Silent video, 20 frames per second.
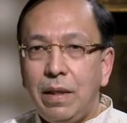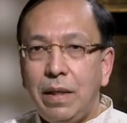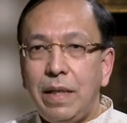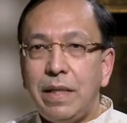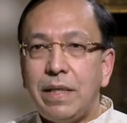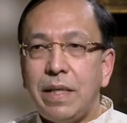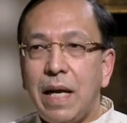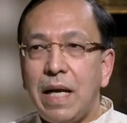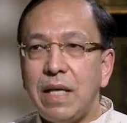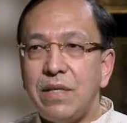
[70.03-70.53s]

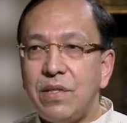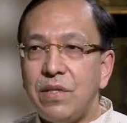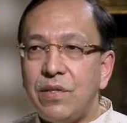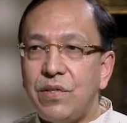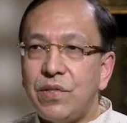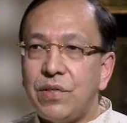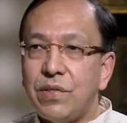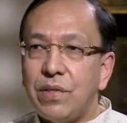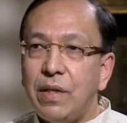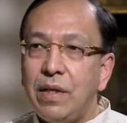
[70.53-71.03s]
It has
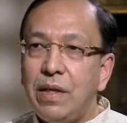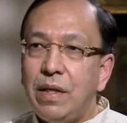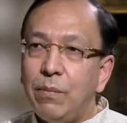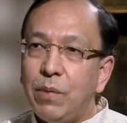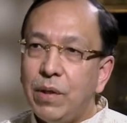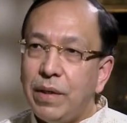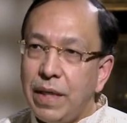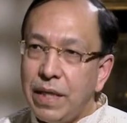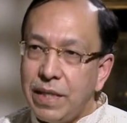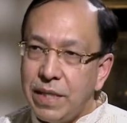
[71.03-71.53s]
its
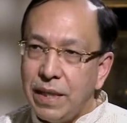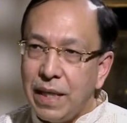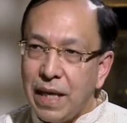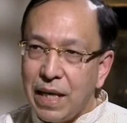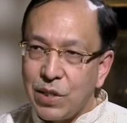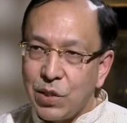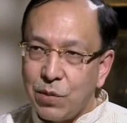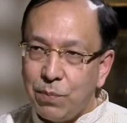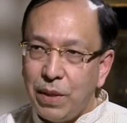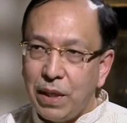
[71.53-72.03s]
liberating
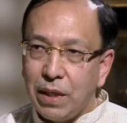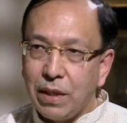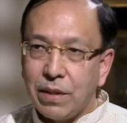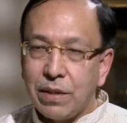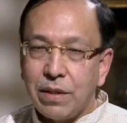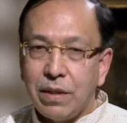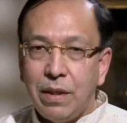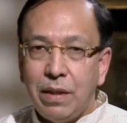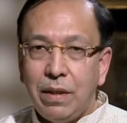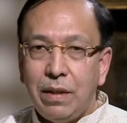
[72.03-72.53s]

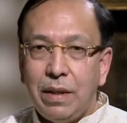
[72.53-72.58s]
aspect,